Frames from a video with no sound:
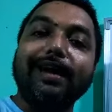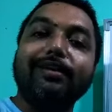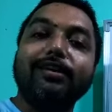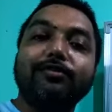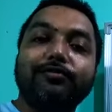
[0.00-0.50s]

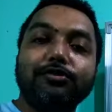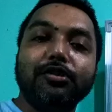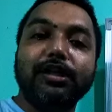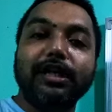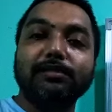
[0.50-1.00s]
iron
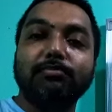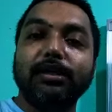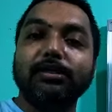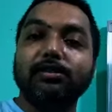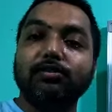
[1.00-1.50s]
diffusion takes
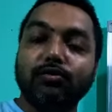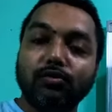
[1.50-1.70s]
place due